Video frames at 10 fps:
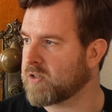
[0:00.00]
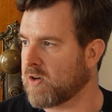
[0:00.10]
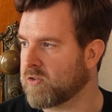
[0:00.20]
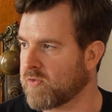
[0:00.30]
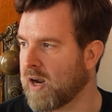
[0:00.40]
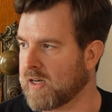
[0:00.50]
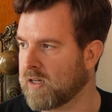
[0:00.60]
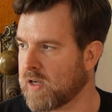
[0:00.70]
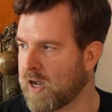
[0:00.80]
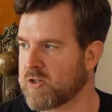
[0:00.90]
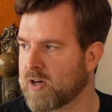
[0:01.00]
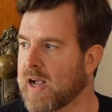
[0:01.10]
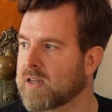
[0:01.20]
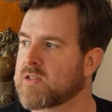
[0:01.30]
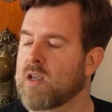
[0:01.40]
that's writing
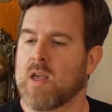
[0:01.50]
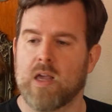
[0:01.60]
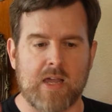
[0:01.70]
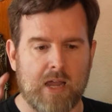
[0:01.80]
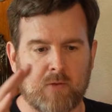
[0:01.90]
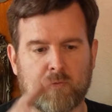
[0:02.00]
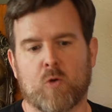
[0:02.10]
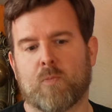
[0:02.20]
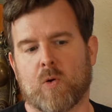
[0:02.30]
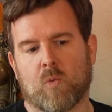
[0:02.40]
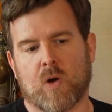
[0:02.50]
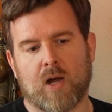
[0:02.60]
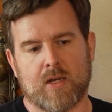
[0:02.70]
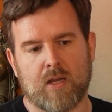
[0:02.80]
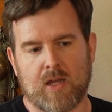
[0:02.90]
contracts, if you put
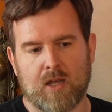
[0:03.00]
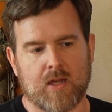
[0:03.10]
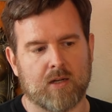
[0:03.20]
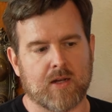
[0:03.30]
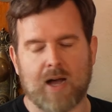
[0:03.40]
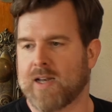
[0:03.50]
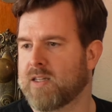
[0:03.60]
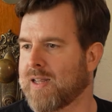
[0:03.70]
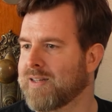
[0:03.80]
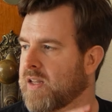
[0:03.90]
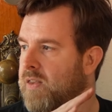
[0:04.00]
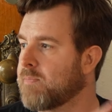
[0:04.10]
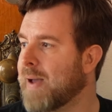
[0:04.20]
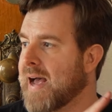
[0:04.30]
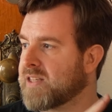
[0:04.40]
one in content and then
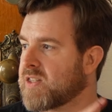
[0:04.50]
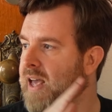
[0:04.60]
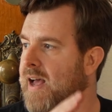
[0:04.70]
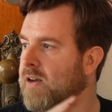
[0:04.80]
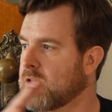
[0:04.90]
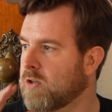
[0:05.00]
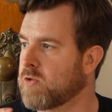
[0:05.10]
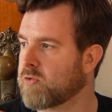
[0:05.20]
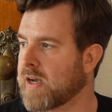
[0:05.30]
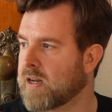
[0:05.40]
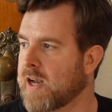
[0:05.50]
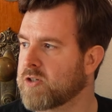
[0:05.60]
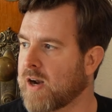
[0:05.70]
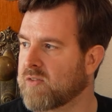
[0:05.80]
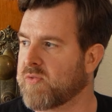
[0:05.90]
pass that use write
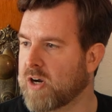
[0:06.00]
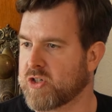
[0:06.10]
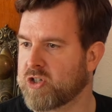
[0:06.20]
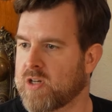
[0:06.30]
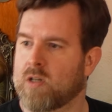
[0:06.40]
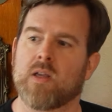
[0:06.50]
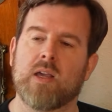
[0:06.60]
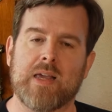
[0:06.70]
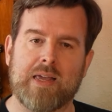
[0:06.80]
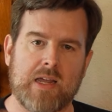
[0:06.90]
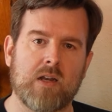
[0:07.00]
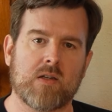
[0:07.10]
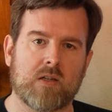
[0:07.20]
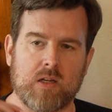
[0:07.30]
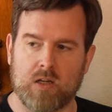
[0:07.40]
contract function
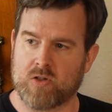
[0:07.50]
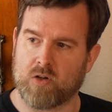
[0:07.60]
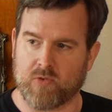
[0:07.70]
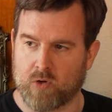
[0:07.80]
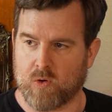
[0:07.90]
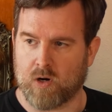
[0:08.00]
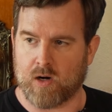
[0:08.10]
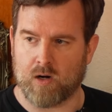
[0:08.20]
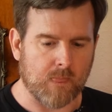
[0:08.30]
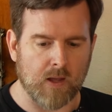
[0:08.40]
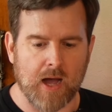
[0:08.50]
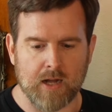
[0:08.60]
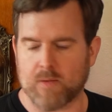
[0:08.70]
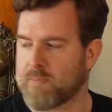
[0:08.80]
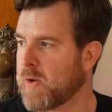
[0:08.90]
into each of your
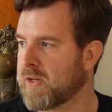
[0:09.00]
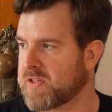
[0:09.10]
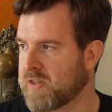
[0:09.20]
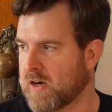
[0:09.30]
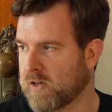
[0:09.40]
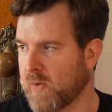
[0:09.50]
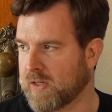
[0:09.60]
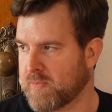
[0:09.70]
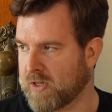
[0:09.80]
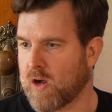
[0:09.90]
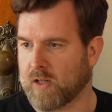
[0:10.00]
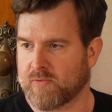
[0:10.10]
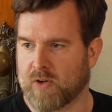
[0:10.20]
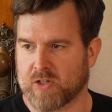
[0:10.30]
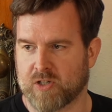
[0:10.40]
components that are going to be calling
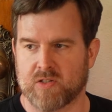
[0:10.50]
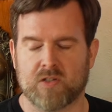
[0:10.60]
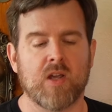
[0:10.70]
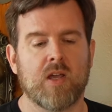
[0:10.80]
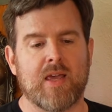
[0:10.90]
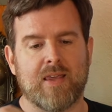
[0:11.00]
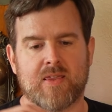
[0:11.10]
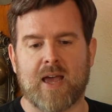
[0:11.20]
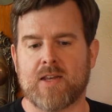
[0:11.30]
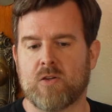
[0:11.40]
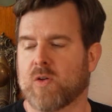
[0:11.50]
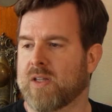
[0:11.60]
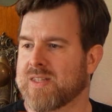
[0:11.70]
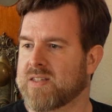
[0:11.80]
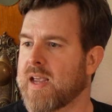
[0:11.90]
functions, then you'll
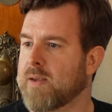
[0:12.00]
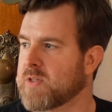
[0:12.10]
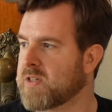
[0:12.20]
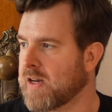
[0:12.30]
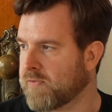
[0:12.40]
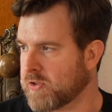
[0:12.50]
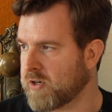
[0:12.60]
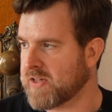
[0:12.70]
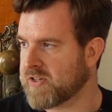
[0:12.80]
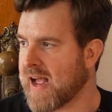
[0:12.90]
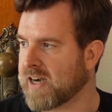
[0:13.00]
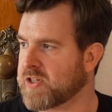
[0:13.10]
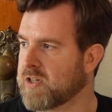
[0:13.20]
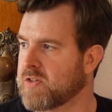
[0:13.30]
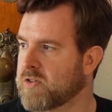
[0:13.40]
get the same state for
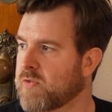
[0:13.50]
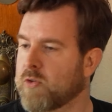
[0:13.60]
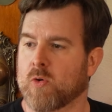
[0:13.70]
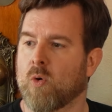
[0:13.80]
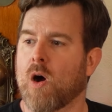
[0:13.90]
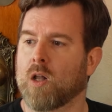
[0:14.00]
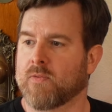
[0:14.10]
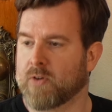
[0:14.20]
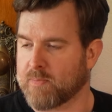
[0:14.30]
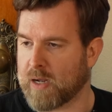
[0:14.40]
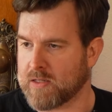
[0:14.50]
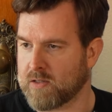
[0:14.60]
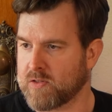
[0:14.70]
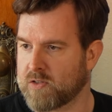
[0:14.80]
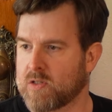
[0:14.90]
transactions through all of your
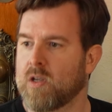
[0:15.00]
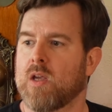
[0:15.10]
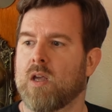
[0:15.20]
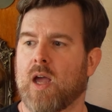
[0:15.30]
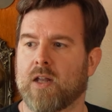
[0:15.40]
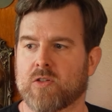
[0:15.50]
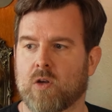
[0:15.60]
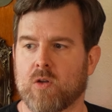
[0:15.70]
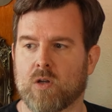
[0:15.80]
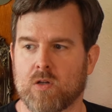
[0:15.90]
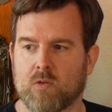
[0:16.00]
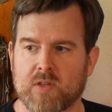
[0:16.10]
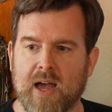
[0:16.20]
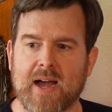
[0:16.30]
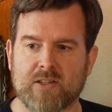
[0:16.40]
buttons. And so you can use
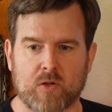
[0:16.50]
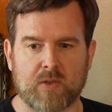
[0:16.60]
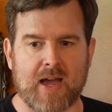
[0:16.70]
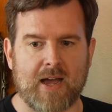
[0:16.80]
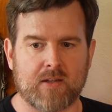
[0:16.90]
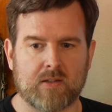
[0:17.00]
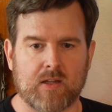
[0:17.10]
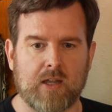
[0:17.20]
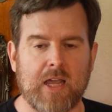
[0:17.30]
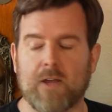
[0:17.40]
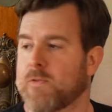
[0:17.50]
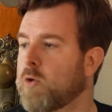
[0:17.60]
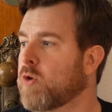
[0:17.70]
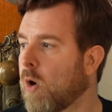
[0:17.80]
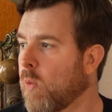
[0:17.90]
that so that if
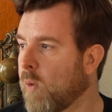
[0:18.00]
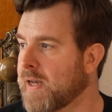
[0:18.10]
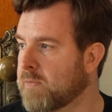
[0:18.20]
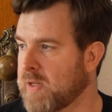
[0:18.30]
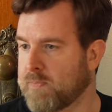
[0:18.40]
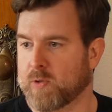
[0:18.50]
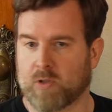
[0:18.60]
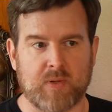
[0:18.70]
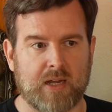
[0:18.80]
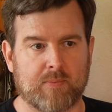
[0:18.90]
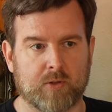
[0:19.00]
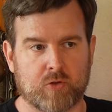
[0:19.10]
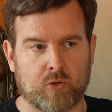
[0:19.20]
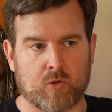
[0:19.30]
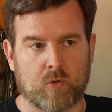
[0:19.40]
you don't want people to be able
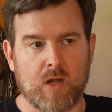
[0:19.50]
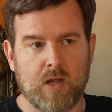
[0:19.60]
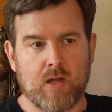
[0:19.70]
to,